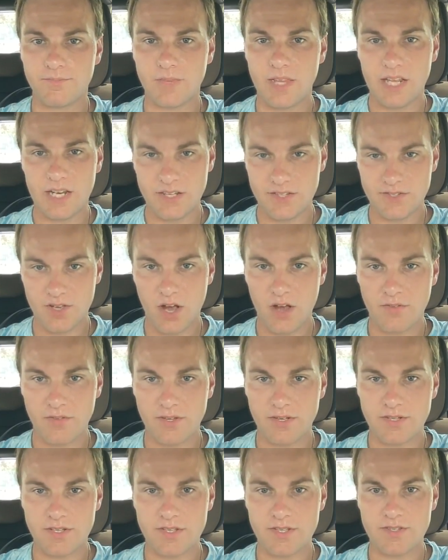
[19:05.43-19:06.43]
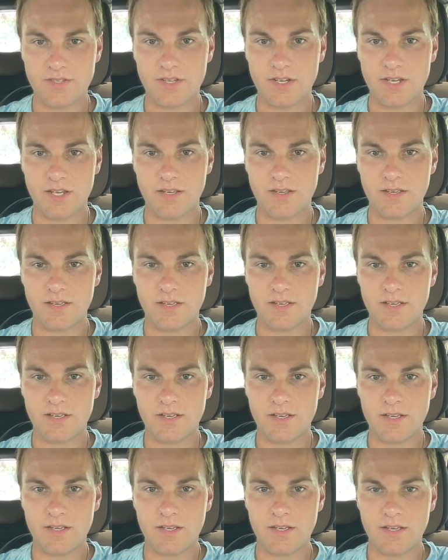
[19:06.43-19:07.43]
It is authenticity.
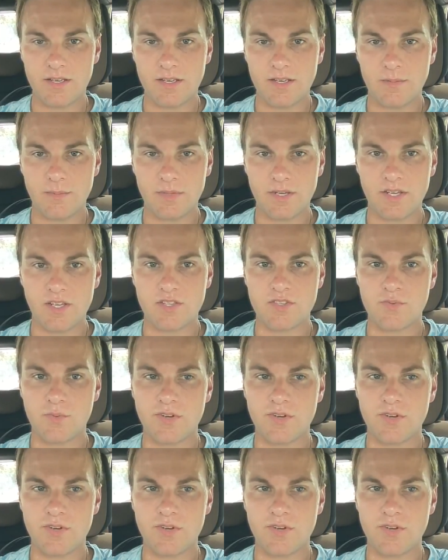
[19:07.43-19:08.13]
Because